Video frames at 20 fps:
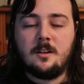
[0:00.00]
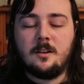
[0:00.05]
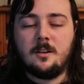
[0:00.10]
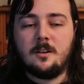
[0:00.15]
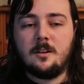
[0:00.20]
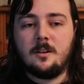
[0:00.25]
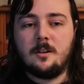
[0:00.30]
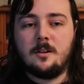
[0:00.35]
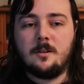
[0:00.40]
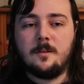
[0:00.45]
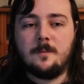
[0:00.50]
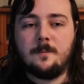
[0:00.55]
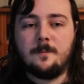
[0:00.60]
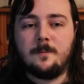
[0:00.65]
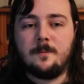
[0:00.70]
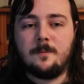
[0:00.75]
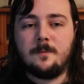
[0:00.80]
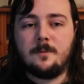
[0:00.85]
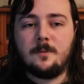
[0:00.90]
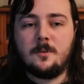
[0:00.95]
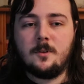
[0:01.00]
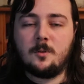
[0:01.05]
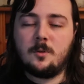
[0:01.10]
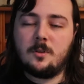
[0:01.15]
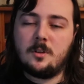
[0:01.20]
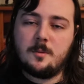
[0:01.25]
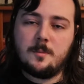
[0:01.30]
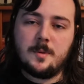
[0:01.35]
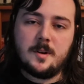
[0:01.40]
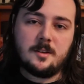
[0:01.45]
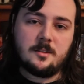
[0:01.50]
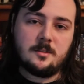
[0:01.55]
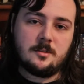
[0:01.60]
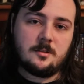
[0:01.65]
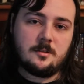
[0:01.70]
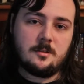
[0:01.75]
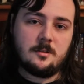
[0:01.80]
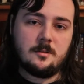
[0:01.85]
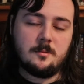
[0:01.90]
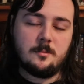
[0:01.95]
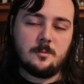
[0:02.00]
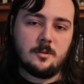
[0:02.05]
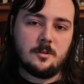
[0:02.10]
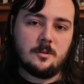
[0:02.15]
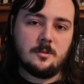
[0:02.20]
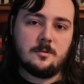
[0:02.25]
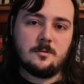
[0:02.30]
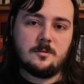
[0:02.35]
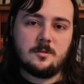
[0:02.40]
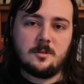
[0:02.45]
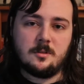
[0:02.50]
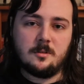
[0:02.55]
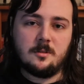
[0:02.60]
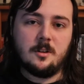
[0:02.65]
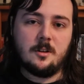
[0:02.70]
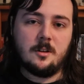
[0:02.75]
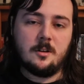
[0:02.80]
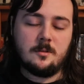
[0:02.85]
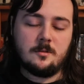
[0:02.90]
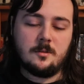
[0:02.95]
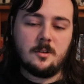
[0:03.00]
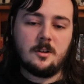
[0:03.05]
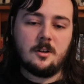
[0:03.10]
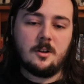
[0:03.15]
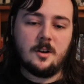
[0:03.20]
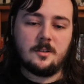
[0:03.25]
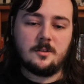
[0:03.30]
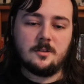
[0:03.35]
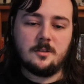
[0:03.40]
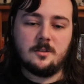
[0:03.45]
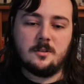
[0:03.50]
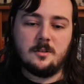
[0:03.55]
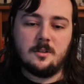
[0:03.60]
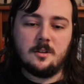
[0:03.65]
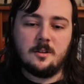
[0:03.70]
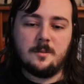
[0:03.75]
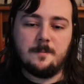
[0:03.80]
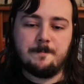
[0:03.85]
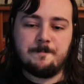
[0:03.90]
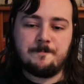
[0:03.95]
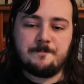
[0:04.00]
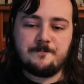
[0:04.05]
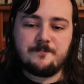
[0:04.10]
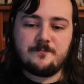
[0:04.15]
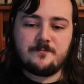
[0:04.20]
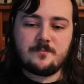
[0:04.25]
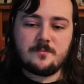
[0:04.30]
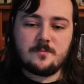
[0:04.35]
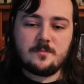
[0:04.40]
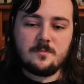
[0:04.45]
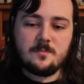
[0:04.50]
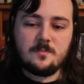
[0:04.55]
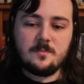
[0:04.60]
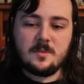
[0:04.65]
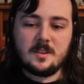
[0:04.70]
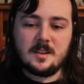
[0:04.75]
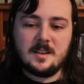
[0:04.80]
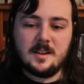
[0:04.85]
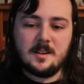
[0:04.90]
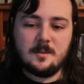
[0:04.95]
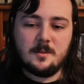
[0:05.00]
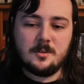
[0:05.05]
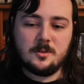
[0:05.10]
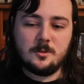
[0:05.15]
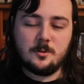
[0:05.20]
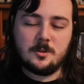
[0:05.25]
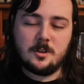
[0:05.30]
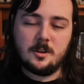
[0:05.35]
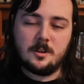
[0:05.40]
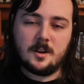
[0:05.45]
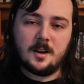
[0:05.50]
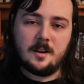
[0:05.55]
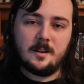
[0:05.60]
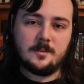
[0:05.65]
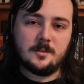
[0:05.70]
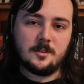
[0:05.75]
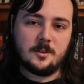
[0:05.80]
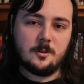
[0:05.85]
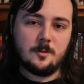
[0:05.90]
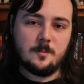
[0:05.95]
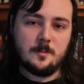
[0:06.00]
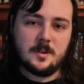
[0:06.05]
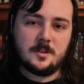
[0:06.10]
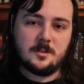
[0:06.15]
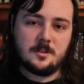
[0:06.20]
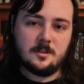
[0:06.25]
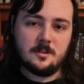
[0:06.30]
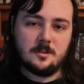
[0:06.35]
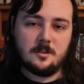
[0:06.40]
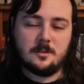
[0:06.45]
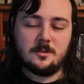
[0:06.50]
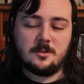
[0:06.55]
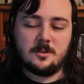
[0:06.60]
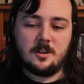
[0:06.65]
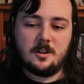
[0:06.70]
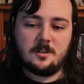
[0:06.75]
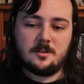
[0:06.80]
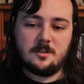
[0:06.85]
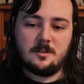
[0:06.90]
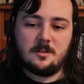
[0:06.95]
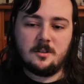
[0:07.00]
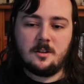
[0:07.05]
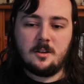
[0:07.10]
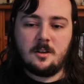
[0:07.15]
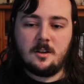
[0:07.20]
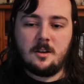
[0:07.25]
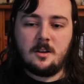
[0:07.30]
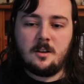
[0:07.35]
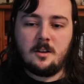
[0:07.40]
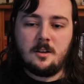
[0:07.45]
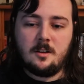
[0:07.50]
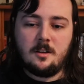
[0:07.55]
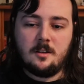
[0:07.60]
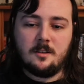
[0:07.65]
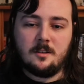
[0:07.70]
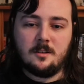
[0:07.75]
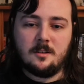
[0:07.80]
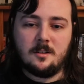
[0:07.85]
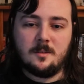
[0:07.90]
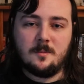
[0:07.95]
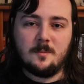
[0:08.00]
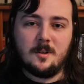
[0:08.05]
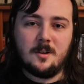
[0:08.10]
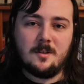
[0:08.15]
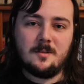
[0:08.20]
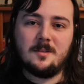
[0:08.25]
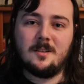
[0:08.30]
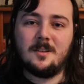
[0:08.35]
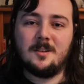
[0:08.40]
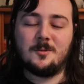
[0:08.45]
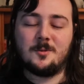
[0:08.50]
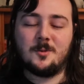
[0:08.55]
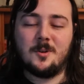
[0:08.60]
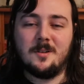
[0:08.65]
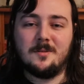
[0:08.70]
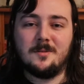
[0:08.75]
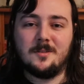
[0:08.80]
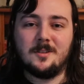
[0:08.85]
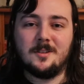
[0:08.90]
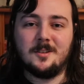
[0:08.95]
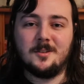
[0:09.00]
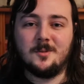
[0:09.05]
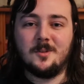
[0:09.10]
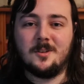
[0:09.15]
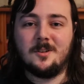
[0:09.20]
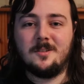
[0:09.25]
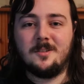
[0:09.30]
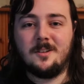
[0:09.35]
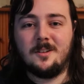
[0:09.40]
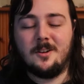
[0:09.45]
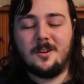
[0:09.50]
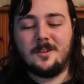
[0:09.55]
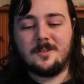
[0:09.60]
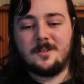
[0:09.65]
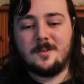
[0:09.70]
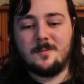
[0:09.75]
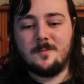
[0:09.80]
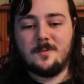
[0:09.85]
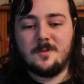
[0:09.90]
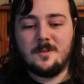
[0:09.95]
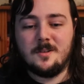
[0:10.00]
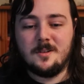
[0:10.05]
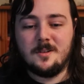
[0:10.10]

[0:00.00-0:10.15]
Not one of the best, but still, no, I liked her. And then there's also a character called Mr. Osata. He was quite funny as well. I liked him.